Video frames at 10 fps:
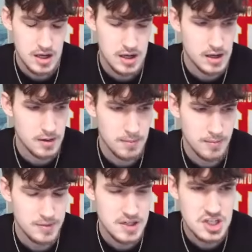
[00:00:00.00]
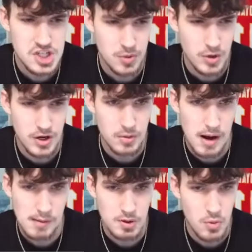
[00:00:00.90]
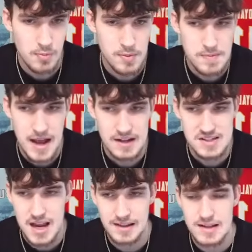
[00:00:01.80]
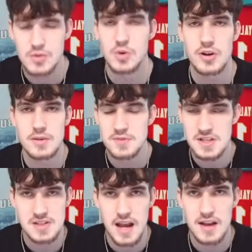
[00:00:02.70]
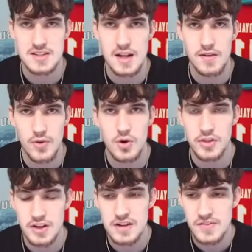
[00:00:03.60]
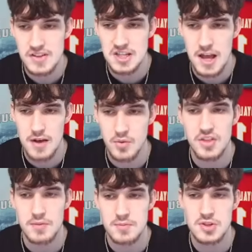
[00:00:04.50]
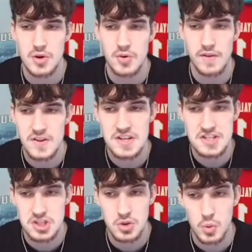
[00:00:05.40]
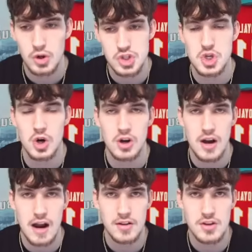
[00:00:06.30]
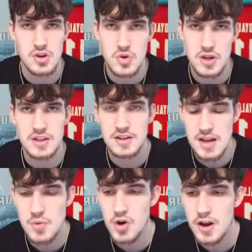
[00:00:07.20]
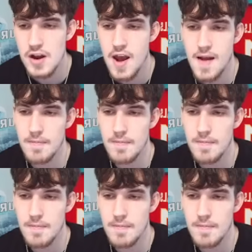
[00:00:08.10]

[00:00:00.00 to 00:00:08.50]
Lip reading: DJ Reader probably won't be back. Tyleek Williams. He's got stuff on the defensive line with him. So if he's the worst starter out of the unit day one,